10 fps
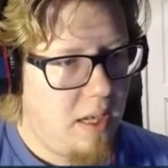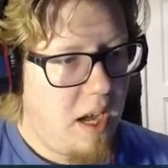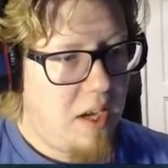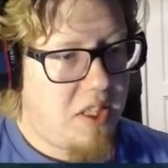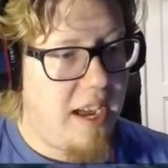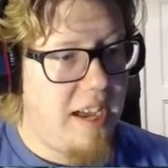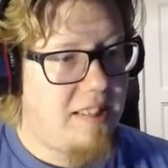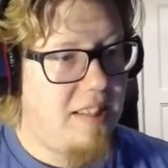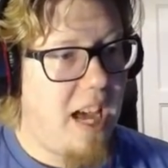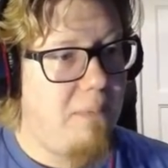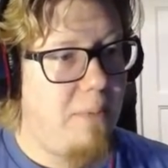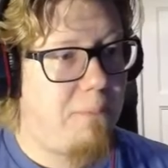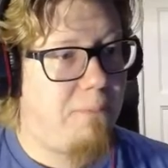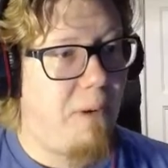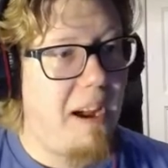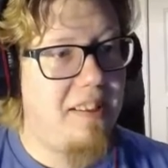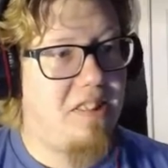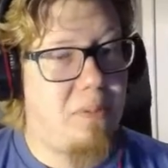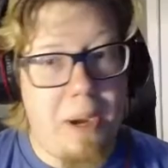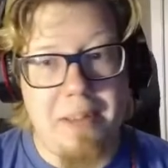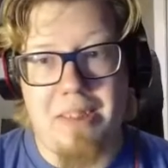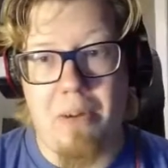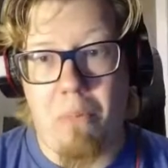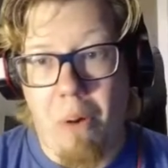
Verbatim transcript: She's level fucking 21?!